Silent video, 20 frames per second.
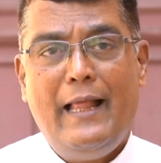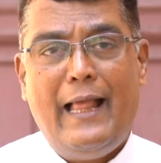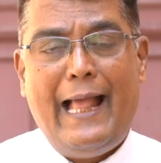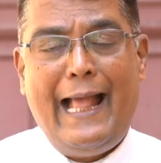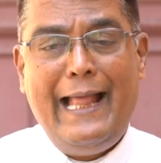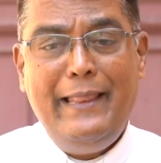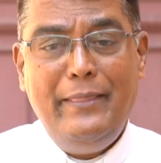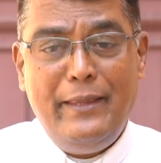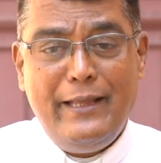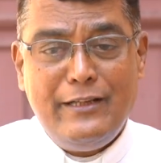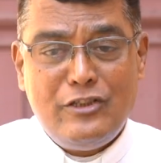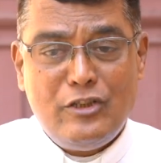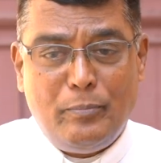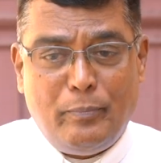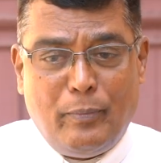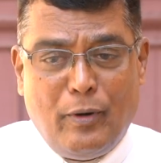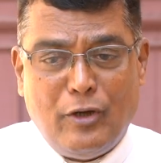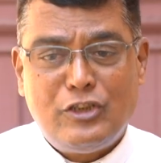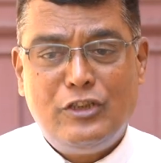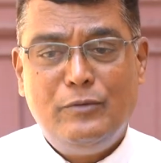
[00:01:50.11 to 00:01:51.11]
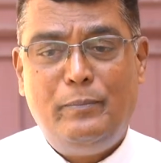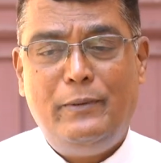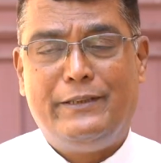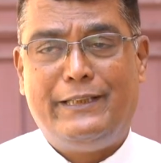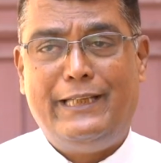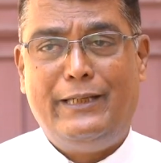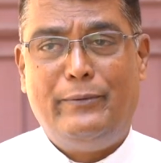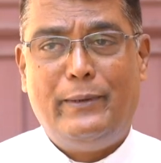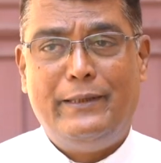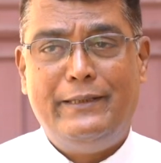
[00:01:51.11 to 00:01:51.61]
And there's a
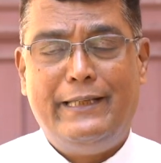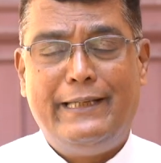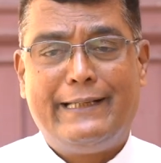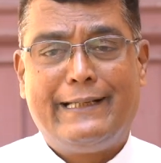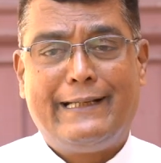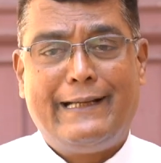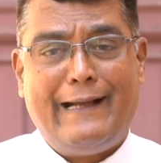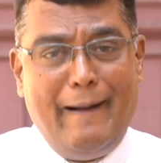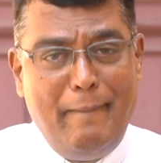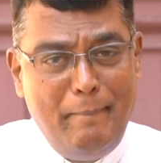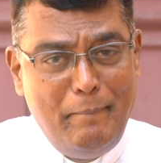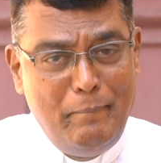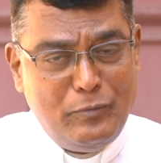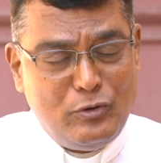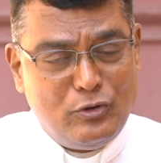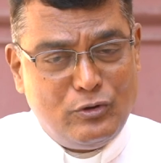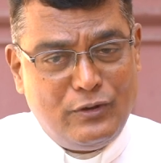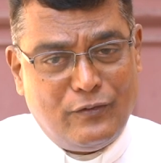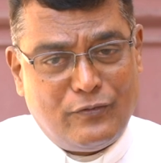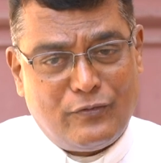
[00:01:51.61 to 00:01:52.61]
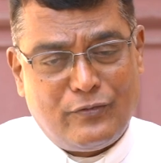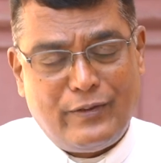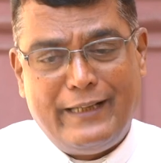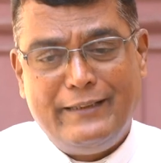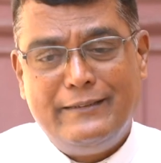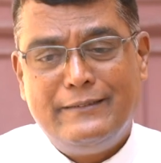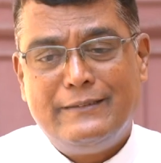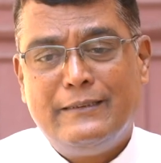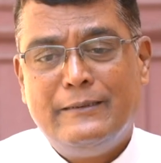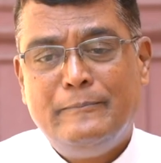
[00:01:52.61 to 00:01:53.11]
possibility when they come to the
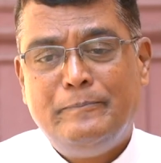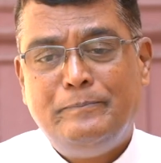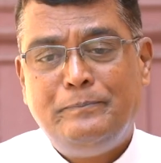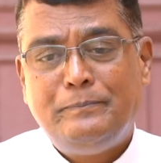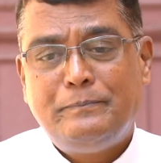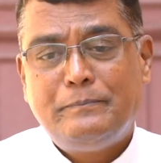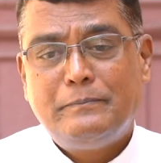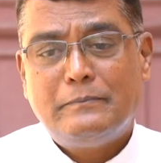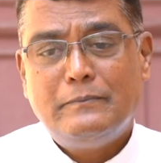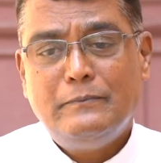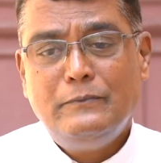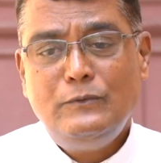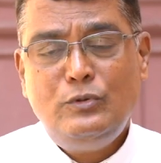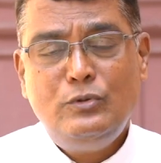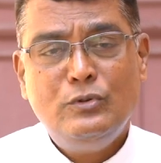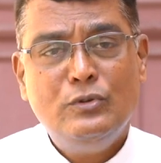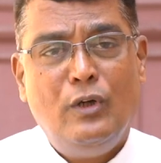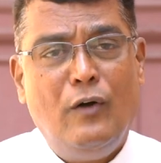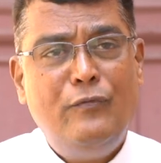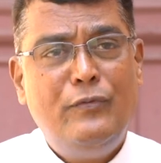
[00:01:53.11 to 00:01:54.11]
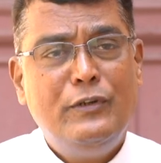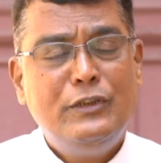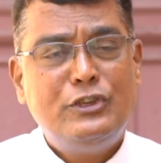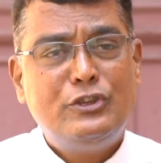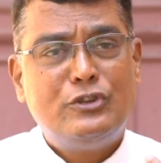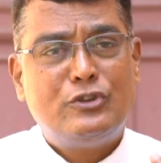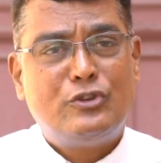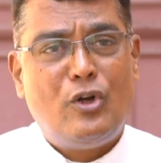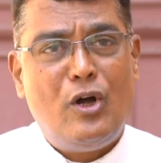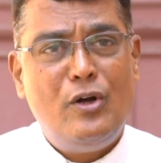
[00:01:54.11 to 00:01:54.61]
front of a
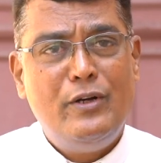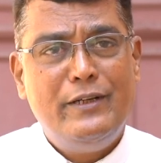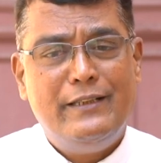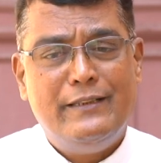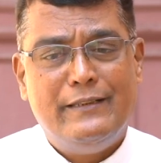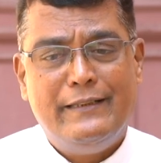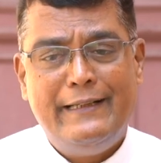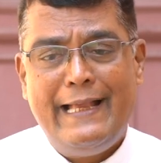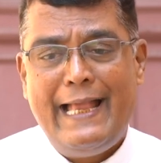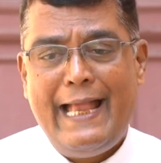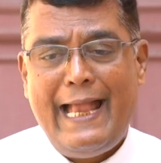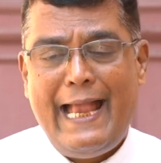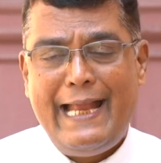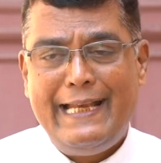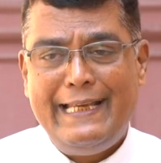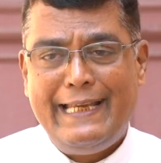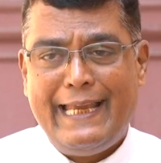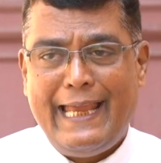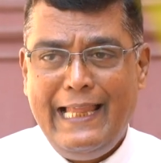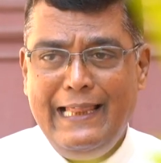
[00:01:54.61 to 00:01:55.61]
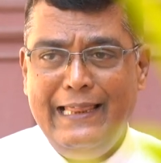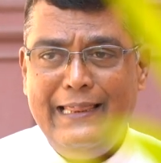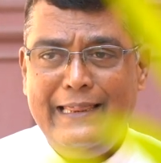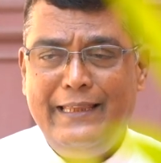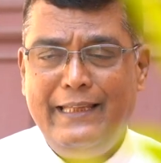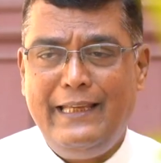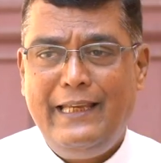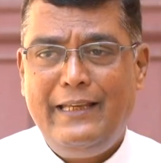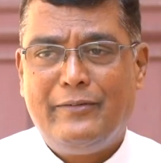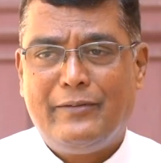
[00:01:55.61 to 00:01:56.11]
stronger and
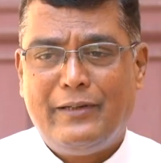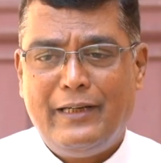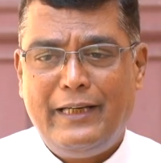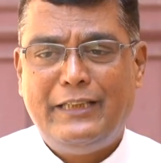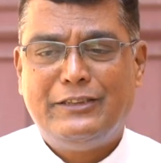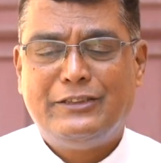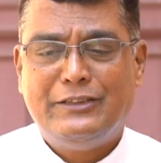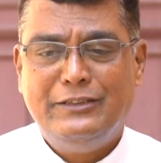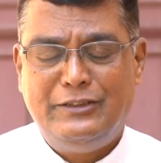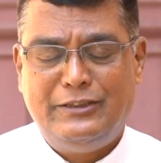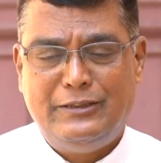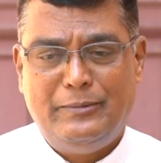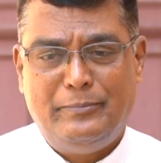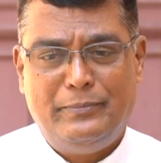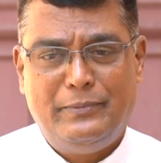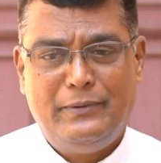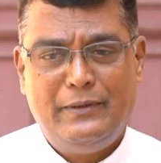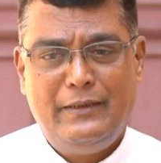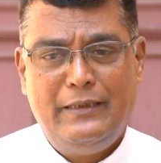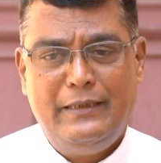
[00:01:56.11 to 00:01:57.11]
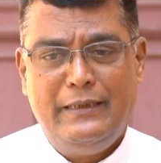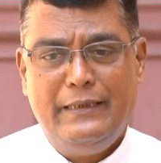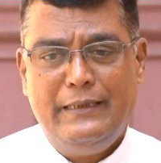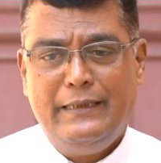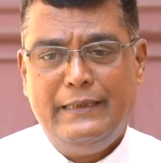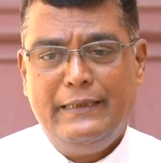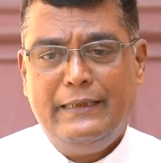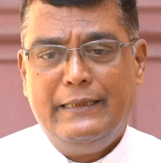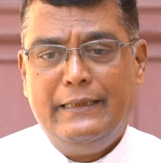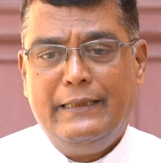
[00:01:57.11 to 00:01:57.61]
healthy relationship.
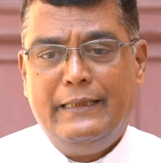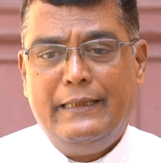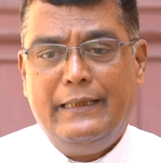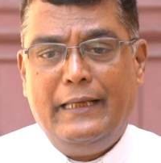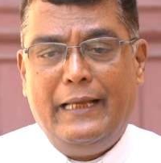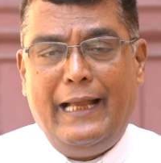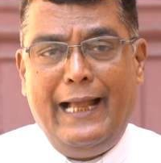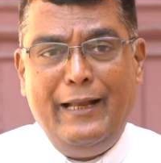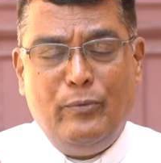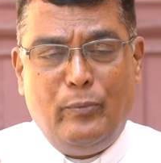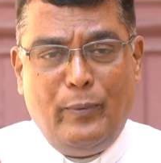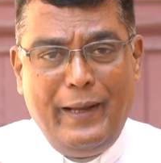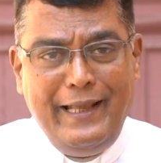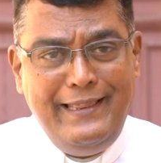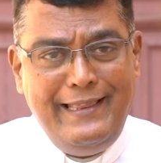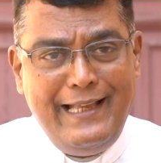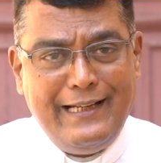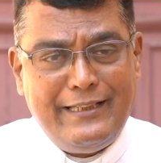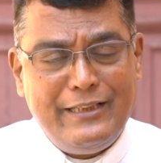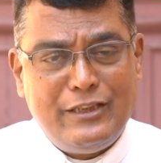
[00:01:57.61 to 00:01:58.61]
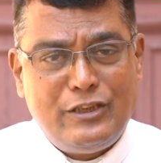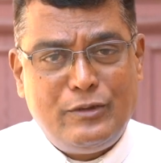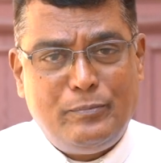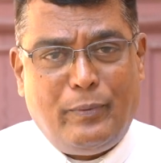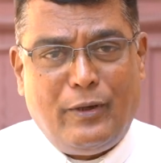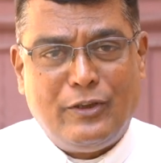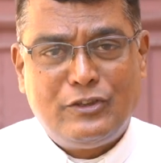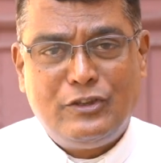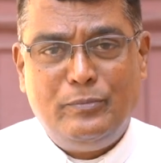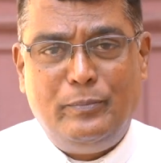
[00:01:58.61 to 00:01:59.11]
And when that is
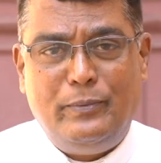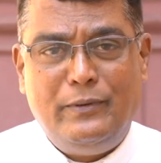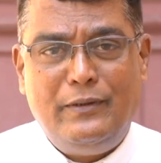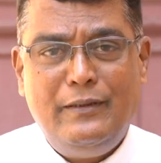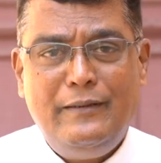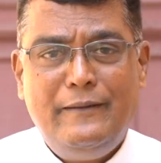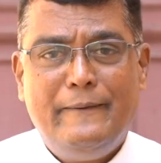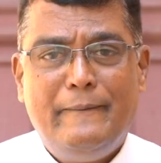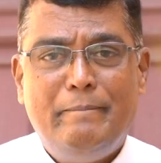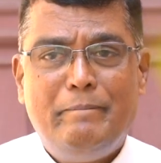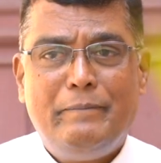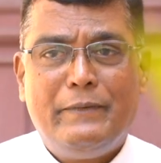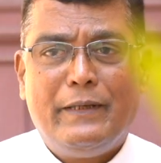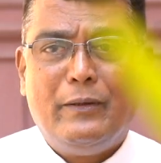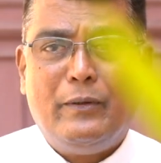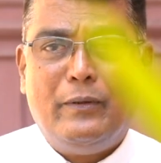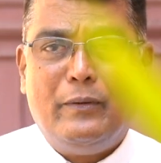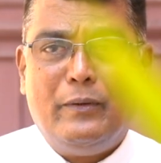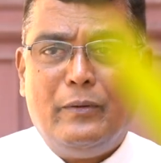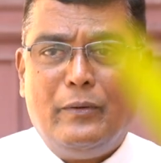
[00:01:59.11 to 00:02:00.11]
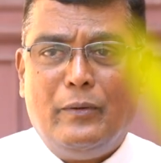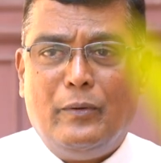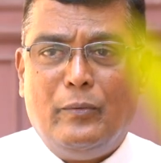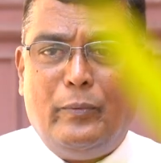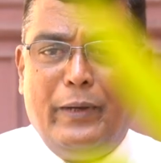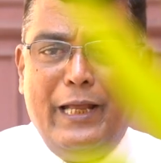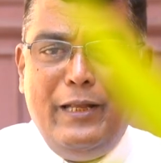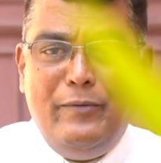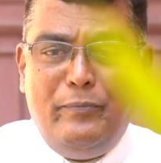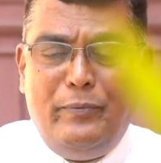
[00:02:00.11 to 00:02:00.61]
possible,
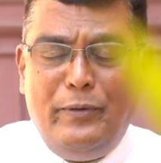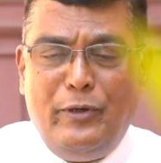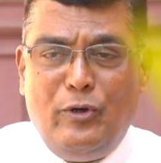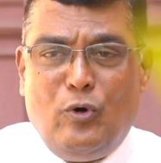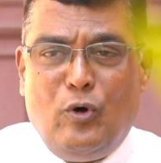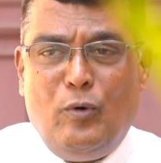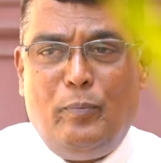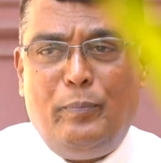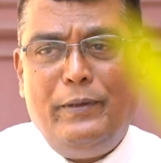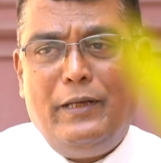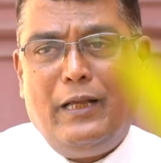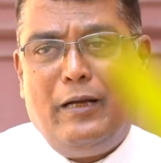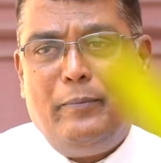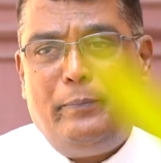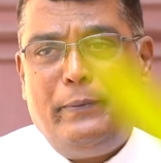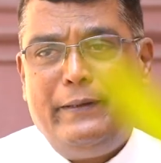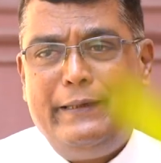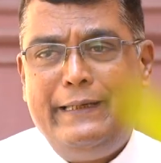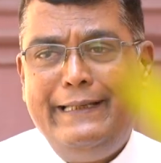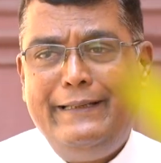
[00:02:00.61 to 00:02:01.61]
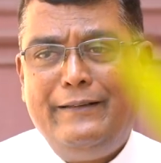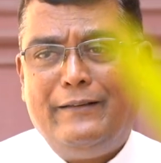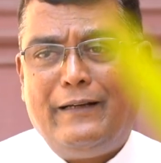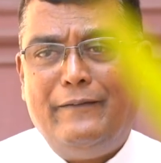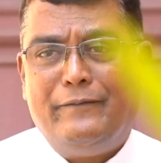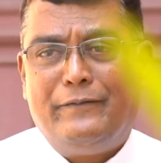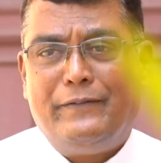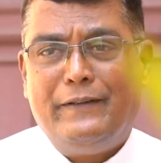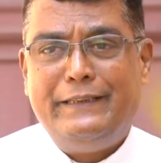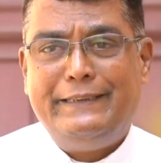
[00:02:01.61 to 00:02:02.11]
when we open up in
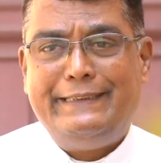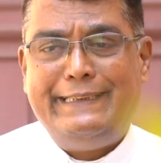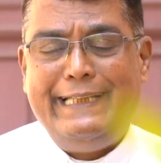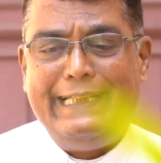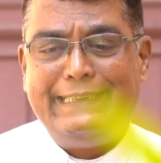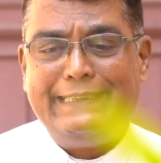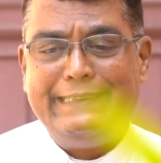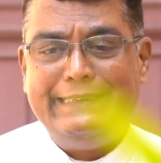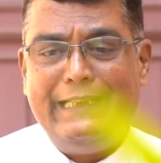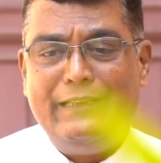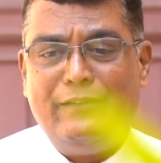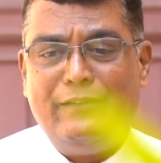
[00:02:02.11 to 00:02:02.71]
confrontation